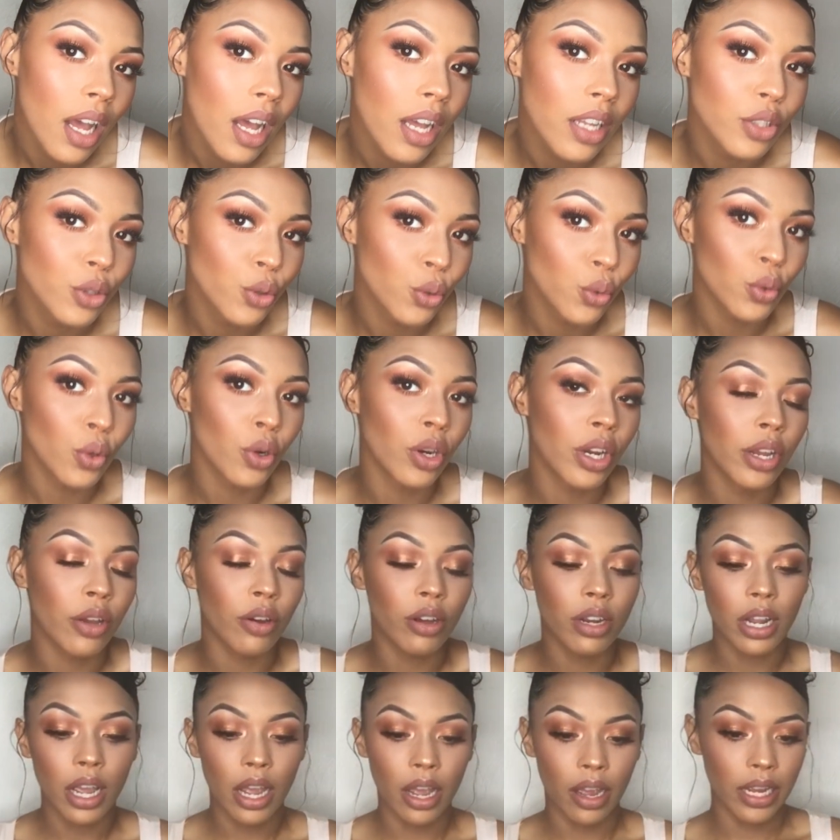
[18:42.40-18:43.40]
a
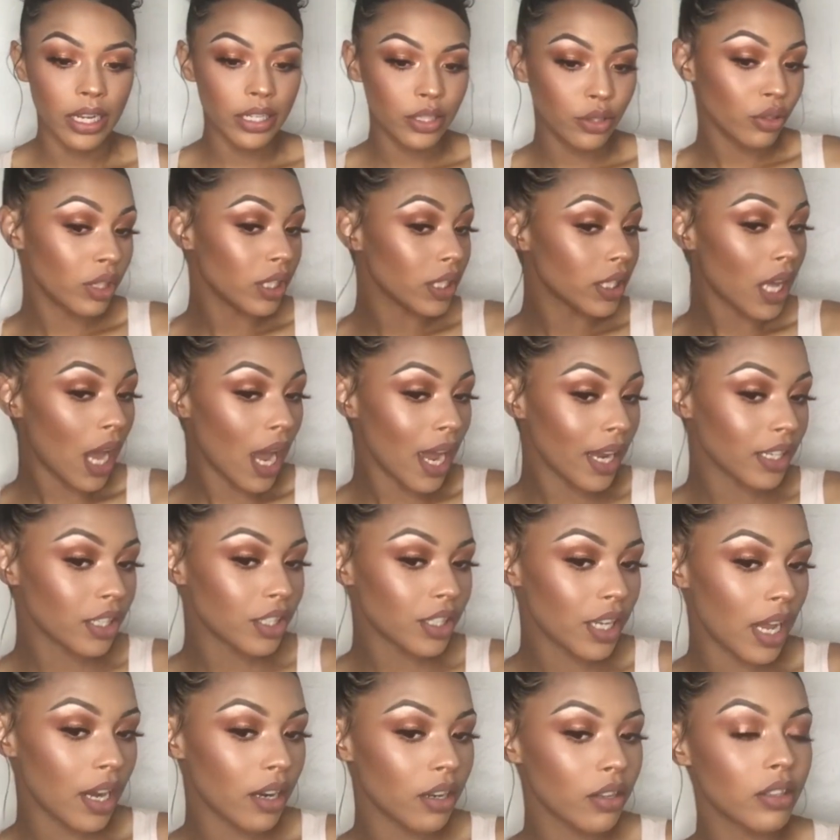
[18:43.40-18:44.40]
tutorial on how I do this
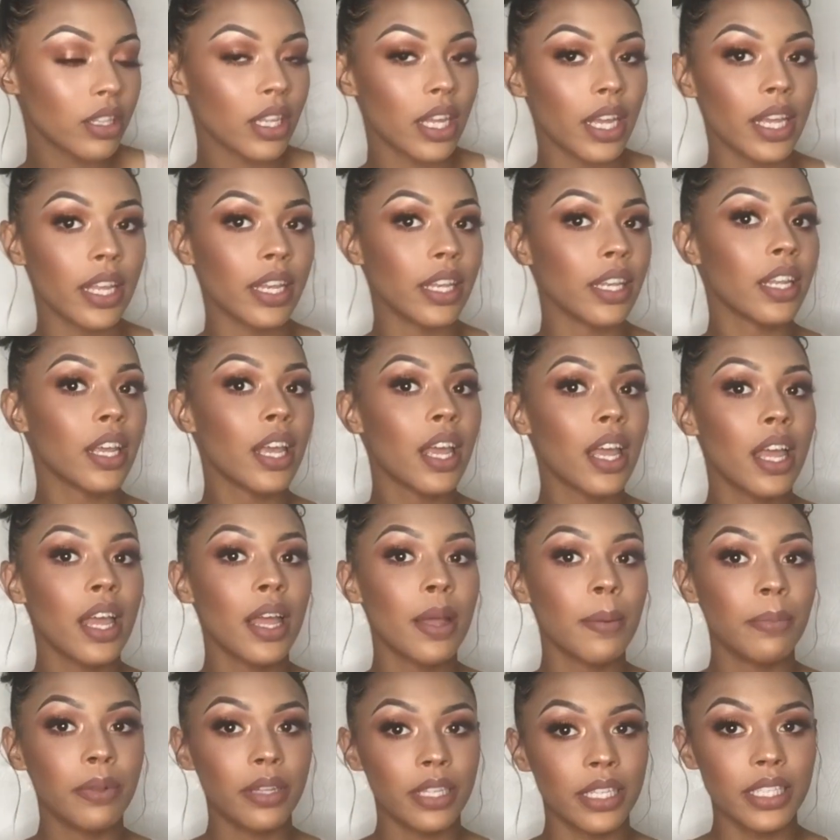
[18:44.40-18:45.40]
eyeshadow, then
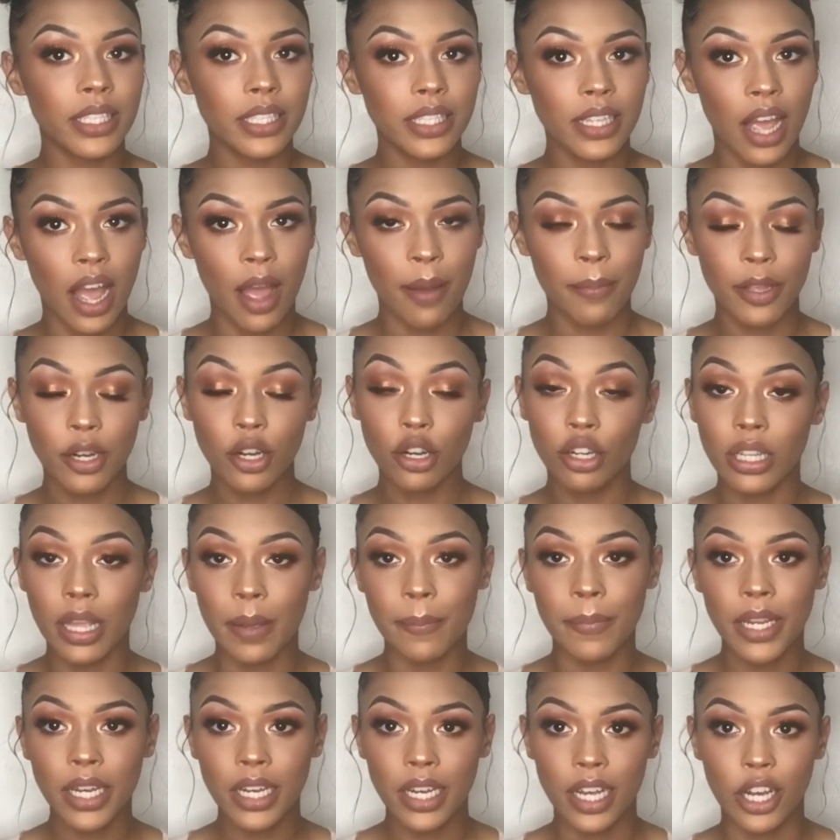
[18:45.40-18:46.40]
please comment or
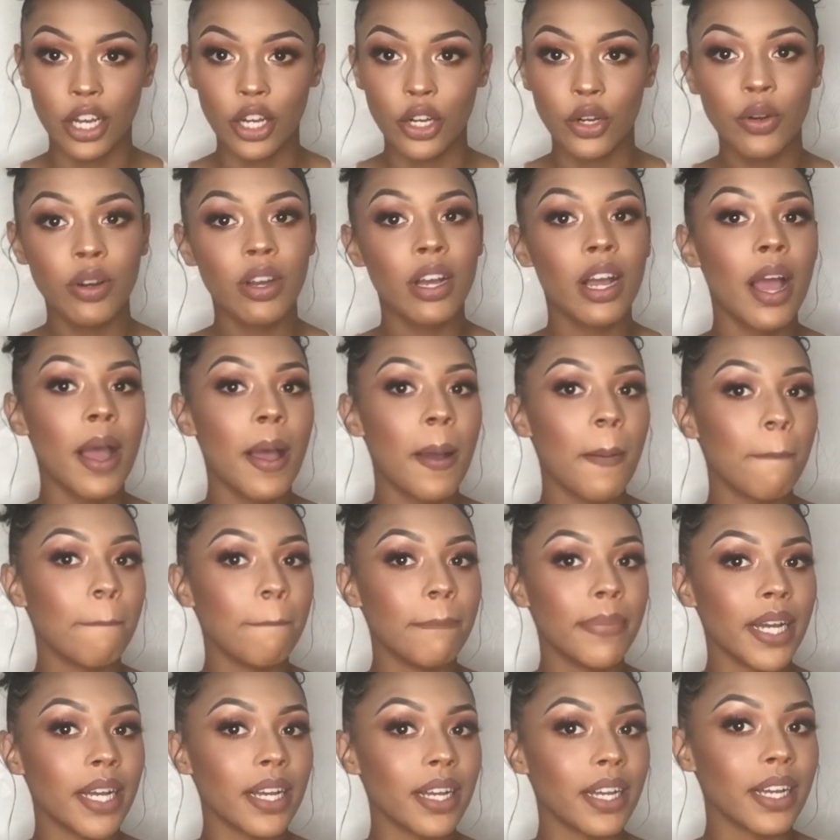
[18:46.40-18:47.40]
let me know.
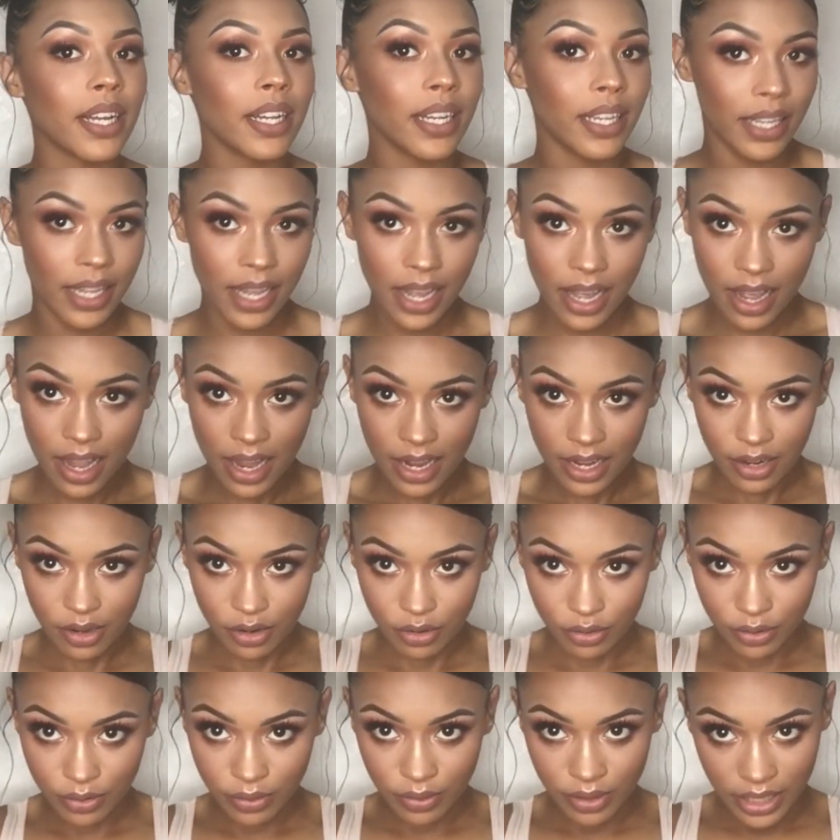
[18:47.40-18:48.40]
But yeah, I
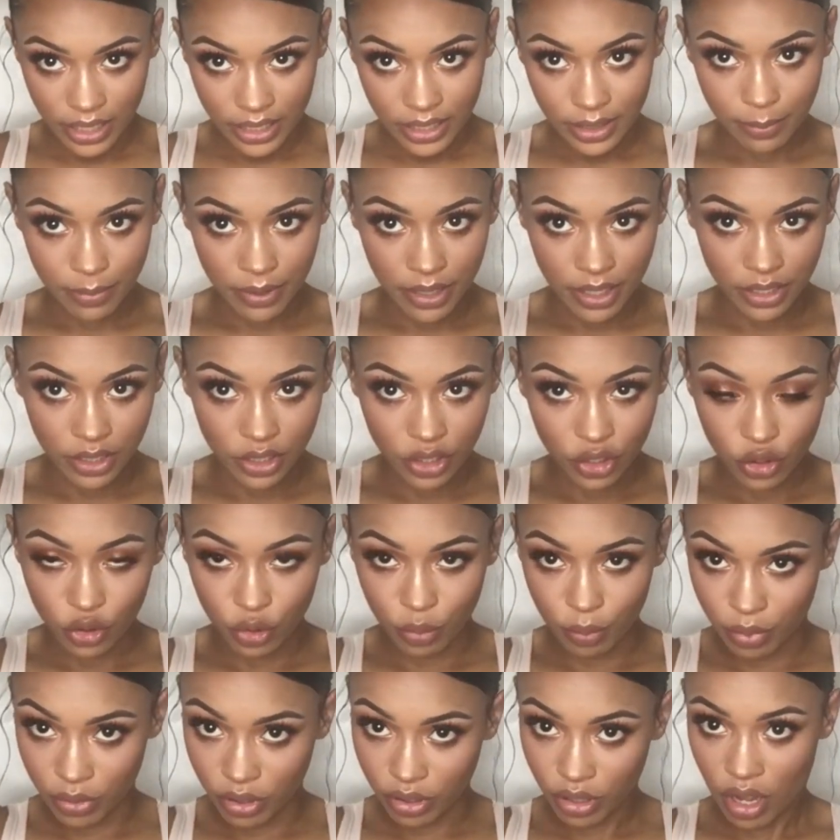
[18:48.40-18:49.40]
know it's been
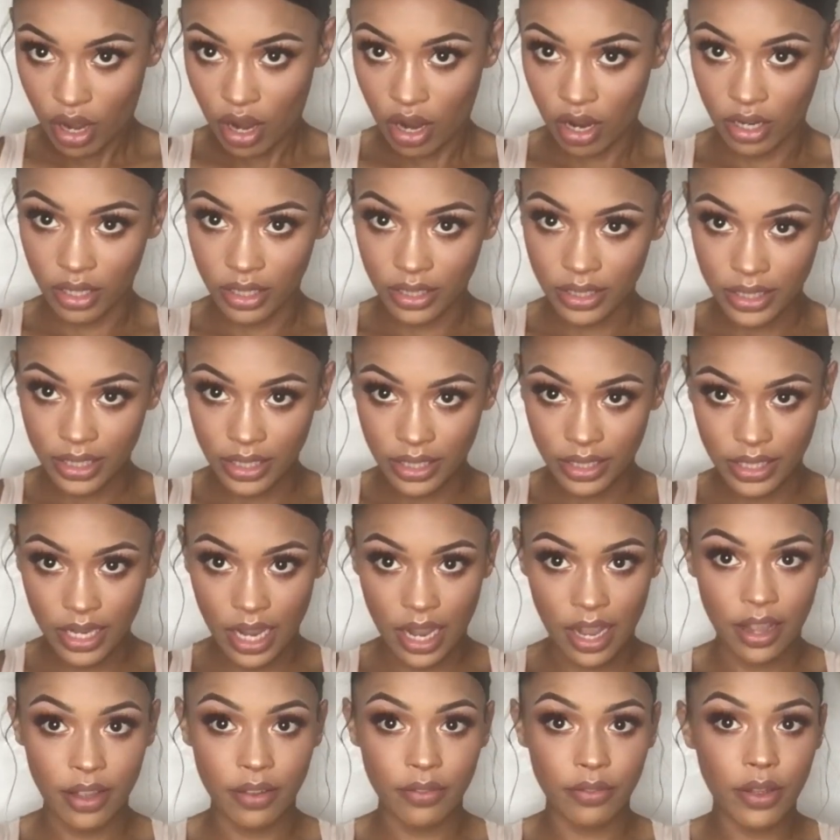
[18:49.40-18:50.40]
super long since
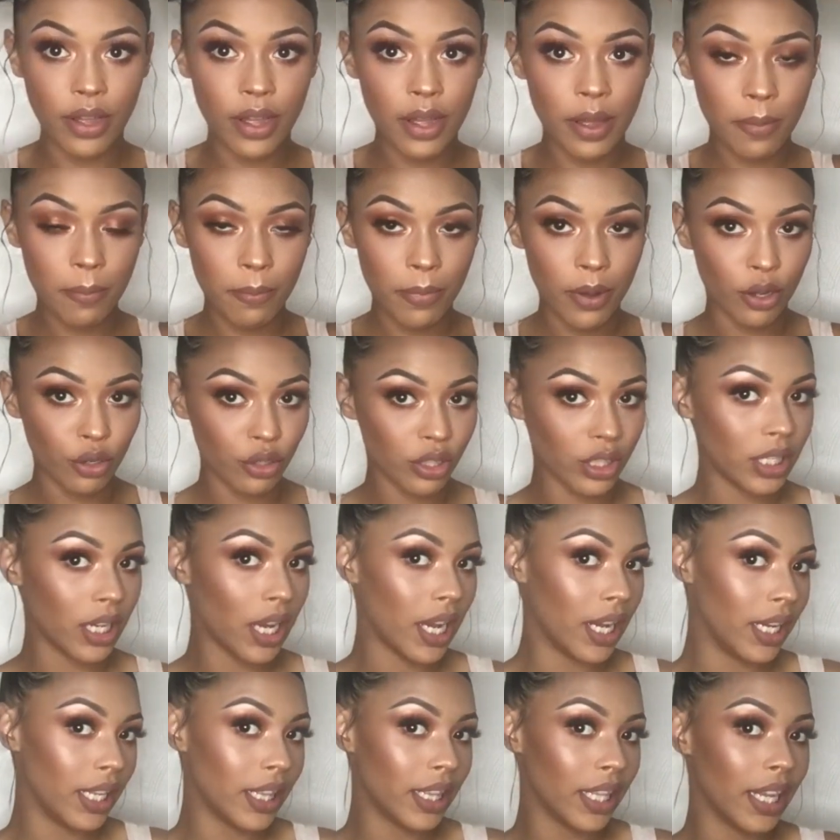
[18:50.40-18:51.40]
I've posted
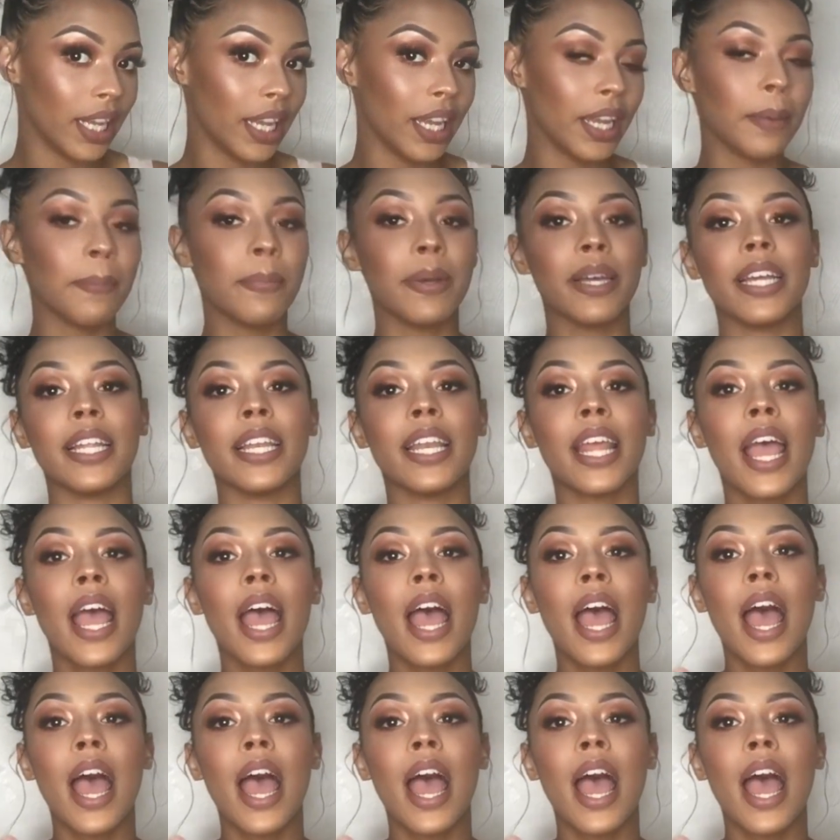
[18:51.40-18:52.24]
anything, but